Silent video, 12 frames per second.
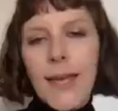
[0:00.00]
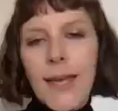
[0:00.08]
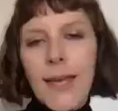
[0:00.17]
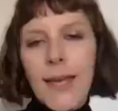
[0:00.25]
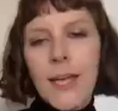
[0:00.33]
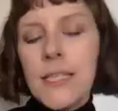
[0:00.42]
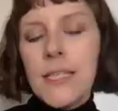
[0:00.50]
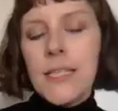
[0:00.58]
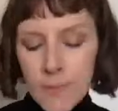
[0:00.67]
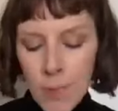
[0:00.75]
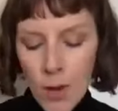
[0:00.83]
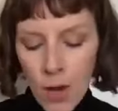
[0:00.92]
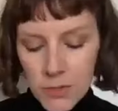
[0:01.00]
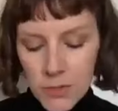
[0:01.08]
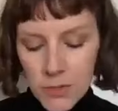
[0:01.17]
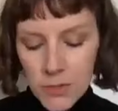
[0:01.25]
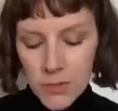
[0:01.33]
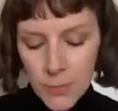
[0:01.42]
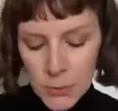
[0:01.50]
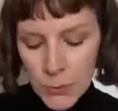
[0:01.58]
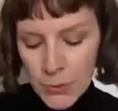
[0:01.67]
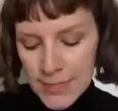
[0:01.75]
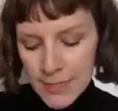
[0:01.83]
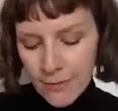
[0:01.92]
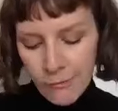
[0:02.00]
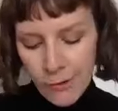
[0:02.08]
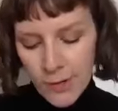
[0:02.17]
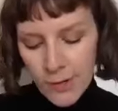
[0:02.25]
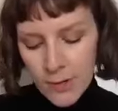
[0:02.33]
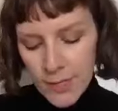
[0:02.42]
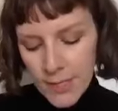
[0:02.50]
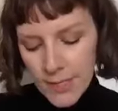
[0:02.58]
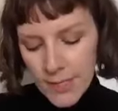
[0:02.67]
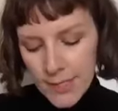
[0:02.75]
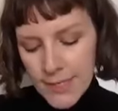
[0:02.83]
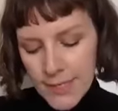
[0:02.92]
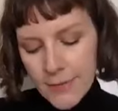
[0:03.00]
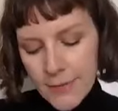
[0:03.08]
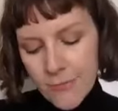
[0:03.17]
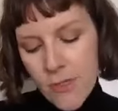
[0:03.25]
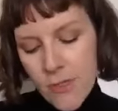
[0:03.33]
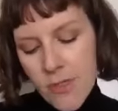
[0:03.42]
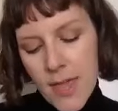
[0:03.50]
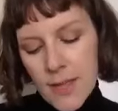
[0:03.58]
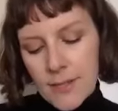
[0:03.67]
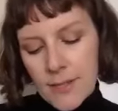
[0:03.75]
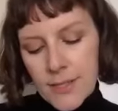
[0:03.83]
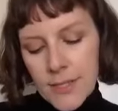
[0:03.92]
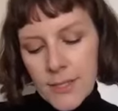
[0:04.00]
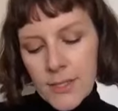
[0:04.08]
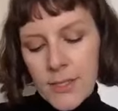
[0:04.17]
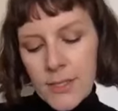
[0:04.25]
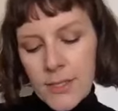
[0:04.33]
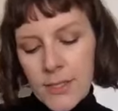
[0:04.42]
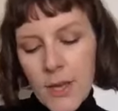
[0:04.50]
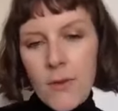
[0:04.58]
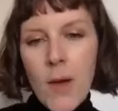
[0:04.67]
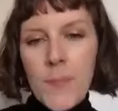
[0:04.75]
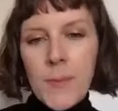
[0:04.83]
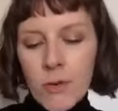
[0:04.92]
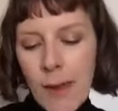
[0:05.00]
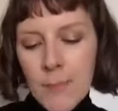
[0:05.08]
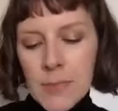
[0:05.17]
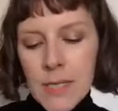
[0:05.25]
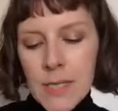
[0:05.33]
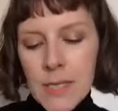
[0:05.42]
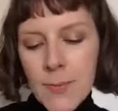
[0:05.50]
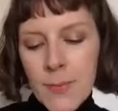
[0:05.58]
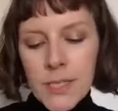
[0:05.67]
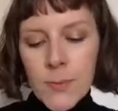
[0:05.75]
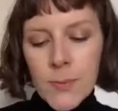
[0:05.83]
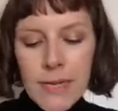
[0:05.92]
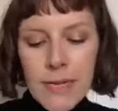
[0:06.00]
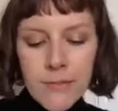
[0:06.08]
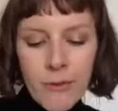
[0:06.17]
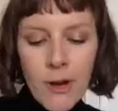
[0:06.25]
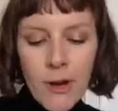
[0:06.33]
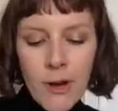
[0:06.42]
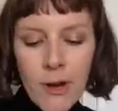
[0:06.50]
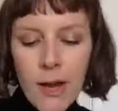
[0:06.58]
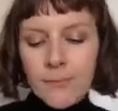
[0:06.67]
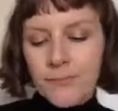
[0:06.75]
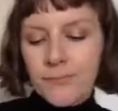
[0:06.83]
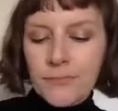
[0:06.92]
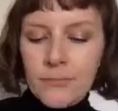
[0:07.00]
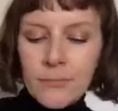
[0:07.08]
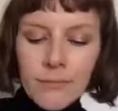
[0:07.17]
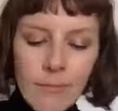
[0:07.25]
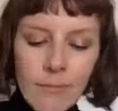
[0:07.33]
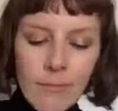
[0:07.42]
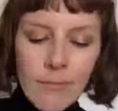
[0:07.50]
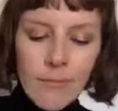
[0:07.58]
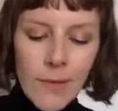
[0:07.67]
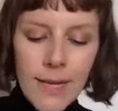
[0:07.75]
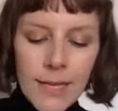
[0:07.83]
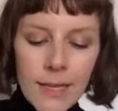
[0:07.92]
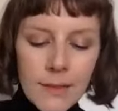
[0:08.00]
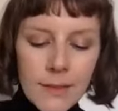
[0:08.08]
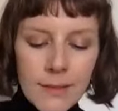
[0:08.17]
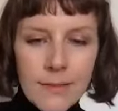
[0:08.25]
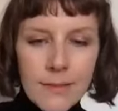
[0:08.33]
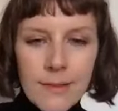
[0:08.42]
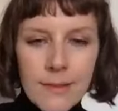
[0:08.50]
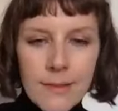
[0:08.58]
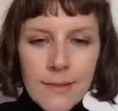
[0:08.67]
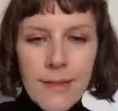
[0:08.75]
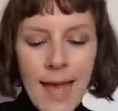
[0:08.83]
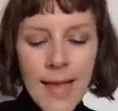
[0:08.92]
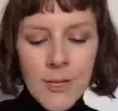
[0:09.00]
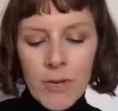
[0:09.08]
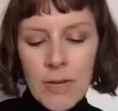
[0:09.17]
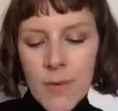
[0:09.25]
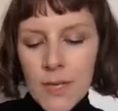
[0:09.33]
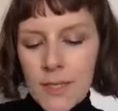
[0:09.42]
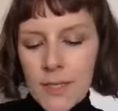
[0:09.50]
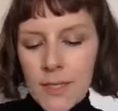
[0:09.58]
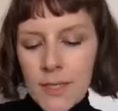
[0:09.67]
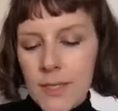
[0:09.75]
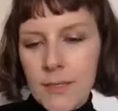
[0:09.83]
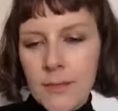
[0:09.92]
And as you say, different parts of the body will need different things. So I'm going to grab some of this. Are we ready for a little hand treatment?